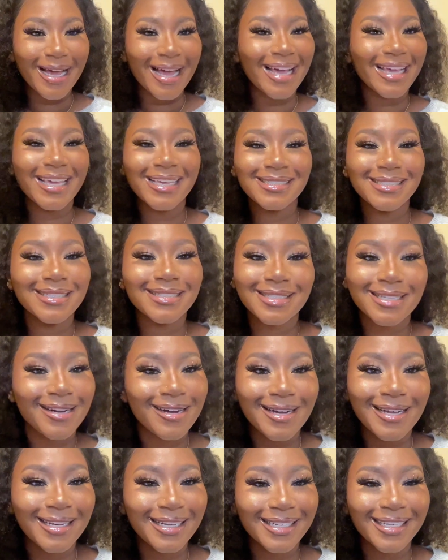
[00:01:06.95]
I guess it's
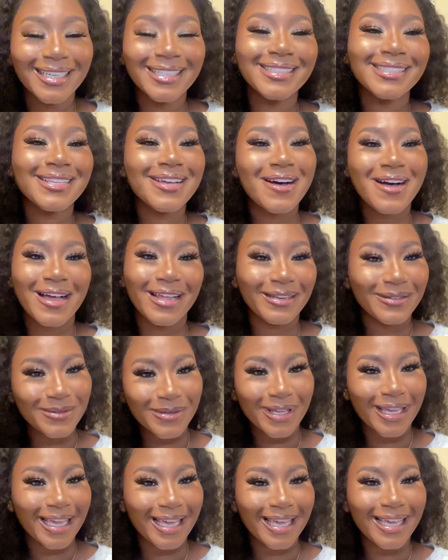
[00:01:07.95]
all. It's all,
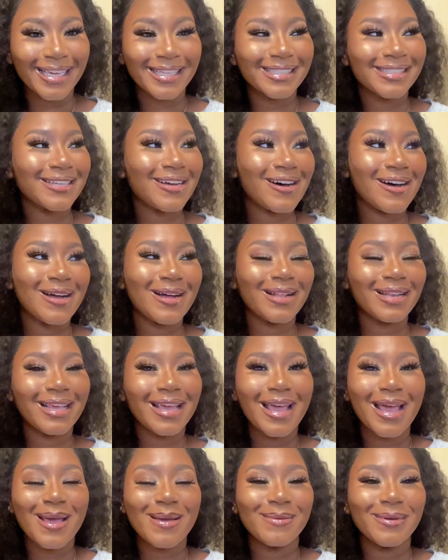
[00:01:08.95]
okay? It's all,
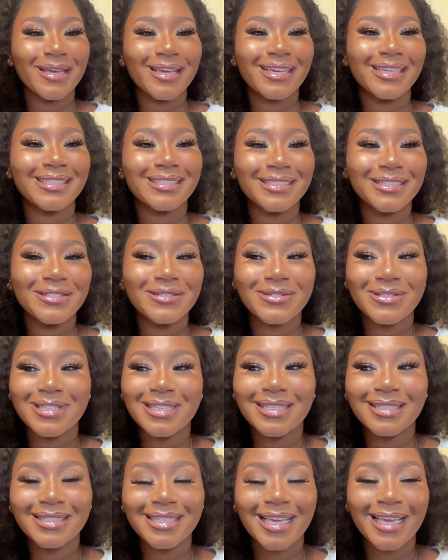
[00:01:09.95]
because you know
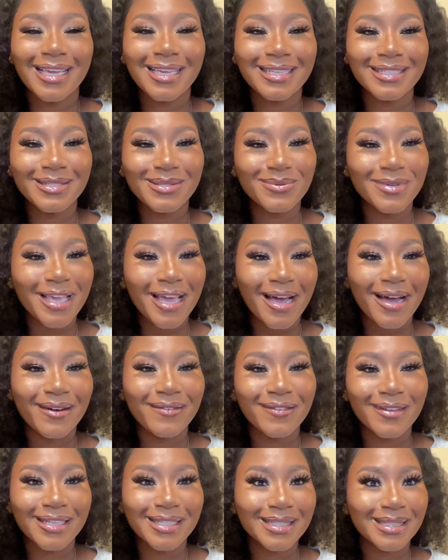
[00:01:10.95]
these days we
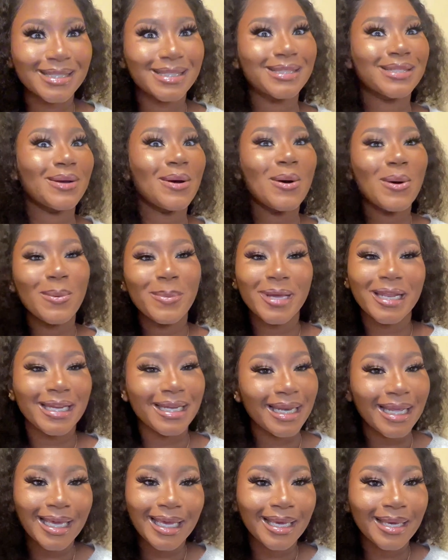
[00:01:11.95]
have so many
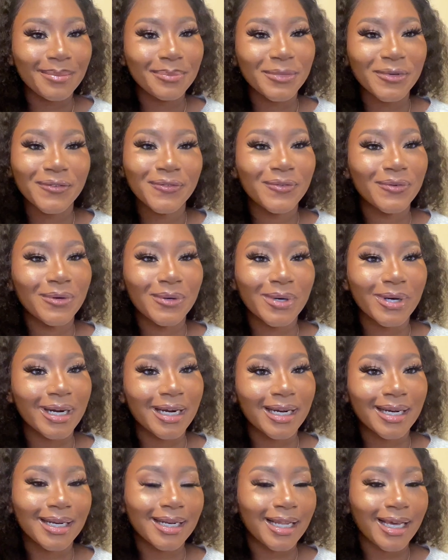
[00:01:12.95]
names
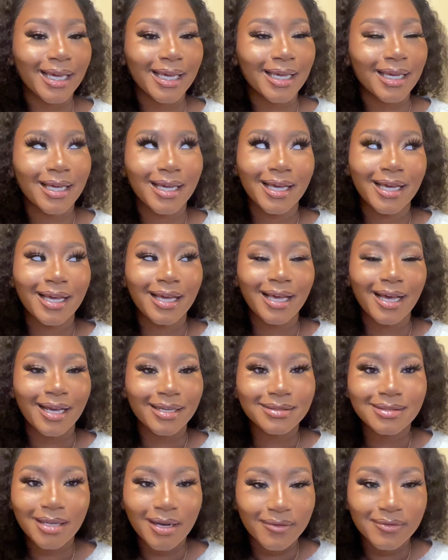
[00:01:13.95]
for like a
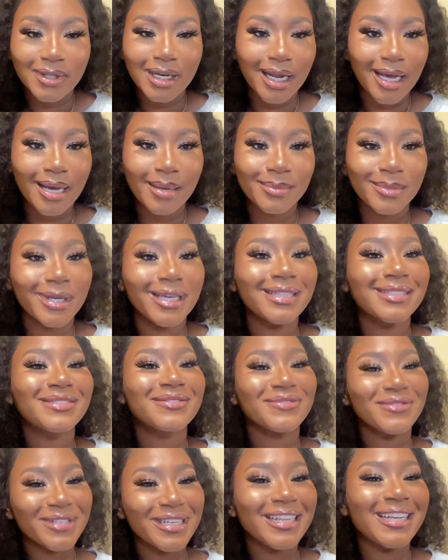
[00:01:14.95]
soft glam. It's
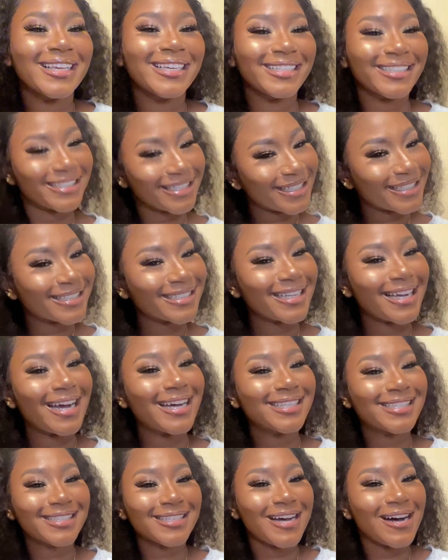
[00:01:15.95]
really just a
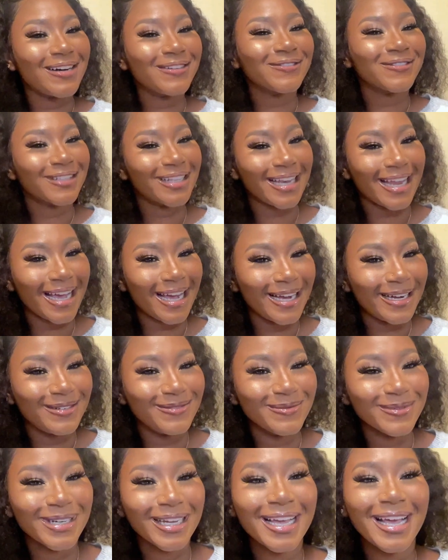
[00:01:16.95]
soft
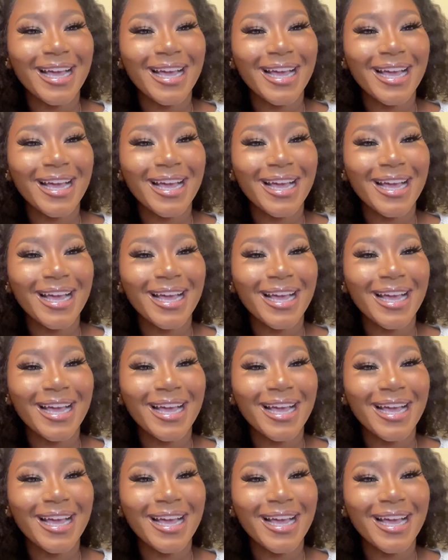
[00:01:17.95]
glam.